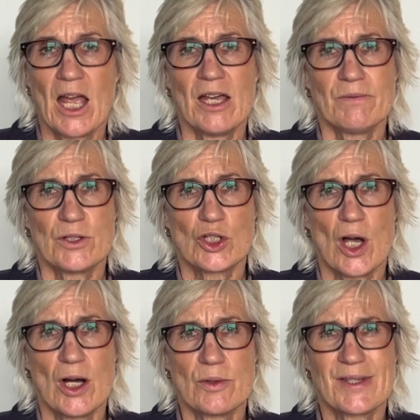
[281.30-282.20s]
if a
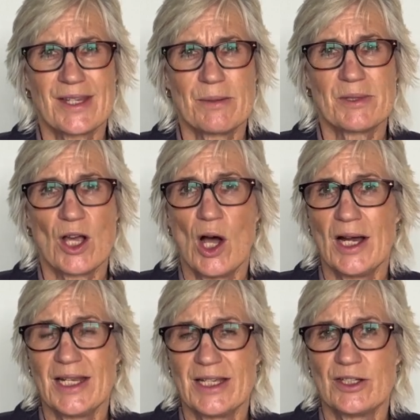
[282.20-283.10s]
child seems
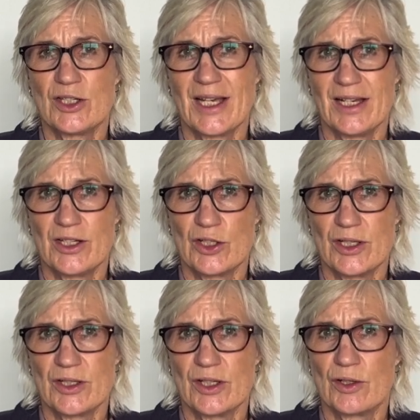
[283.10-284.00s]
highly
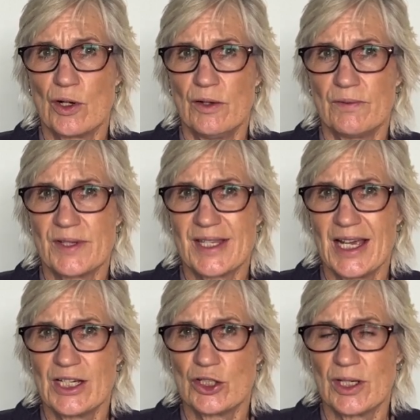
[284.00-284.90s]
intelligent in
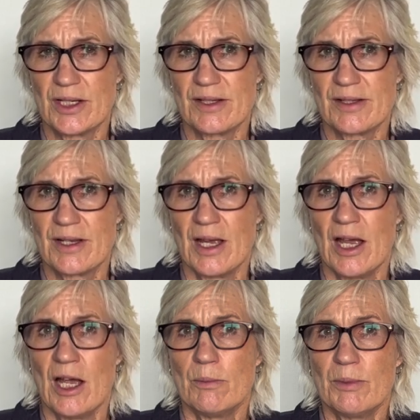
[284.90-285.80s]
conversations
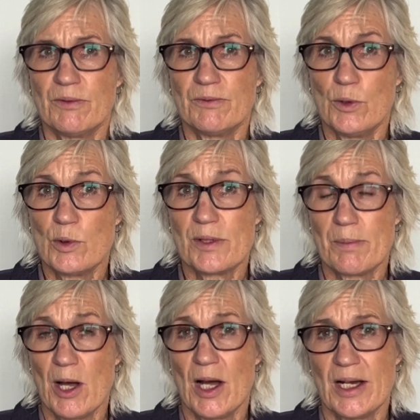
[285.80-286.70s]
but falls
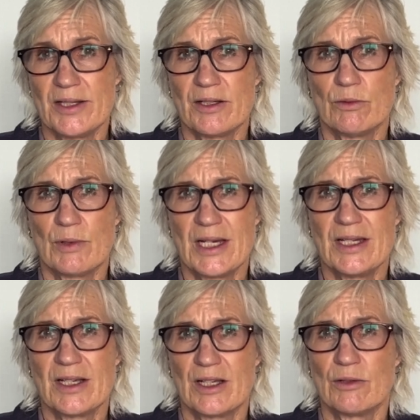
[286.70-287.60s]
behind in
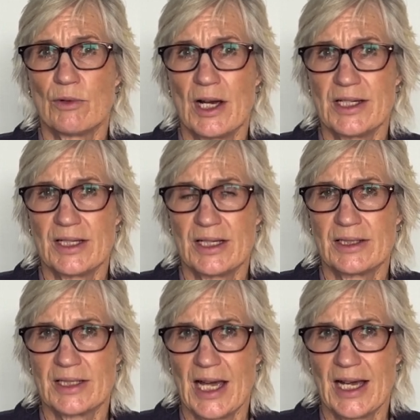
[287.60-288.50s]
reading and writing
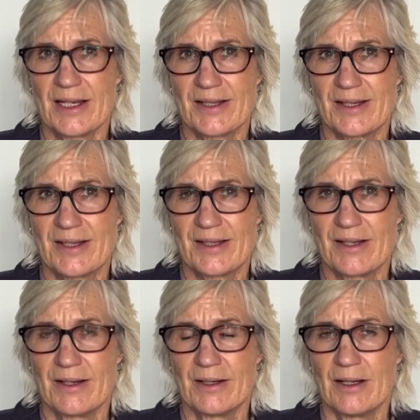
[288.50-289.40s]
tasks,
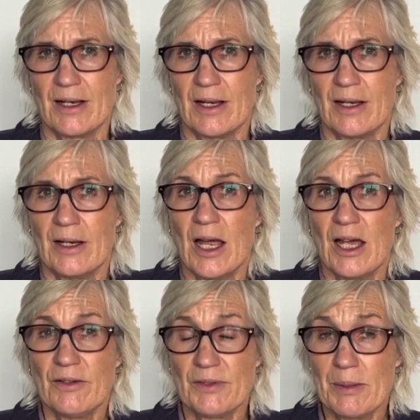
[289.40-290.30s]

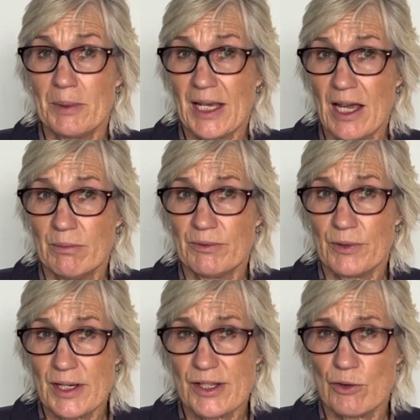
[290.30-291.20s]
if they become
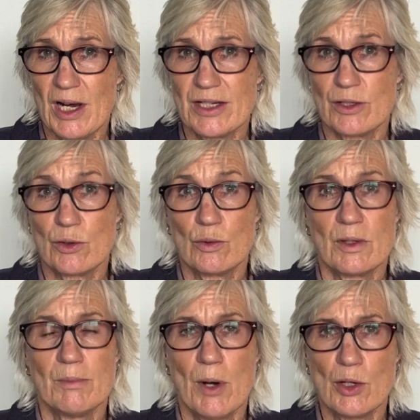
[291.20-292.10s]
frustrated or
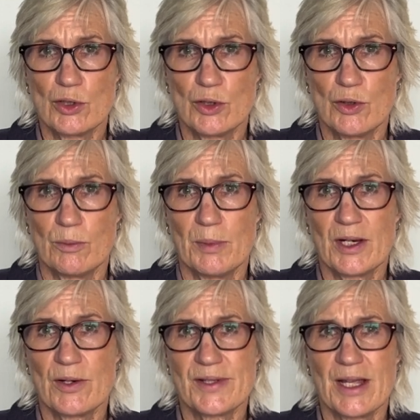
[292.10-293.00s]
emotional
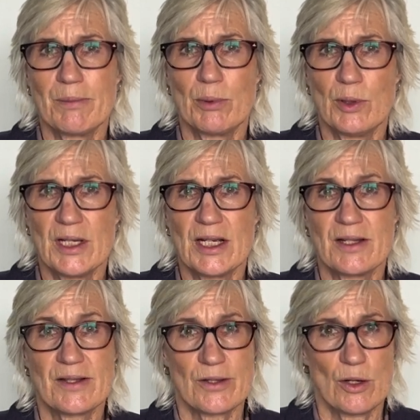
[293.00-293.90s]
because they're putting
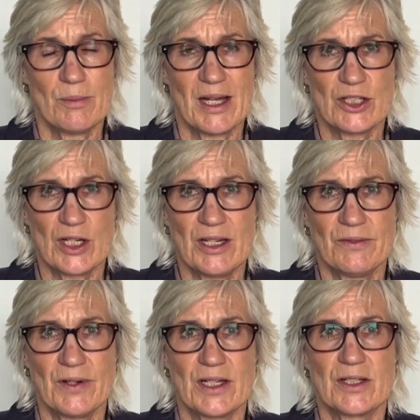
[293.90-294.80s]
in so much
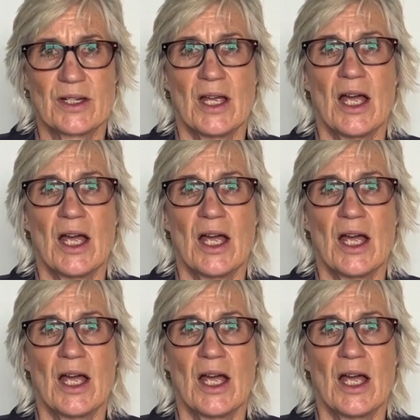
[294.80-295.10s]
effort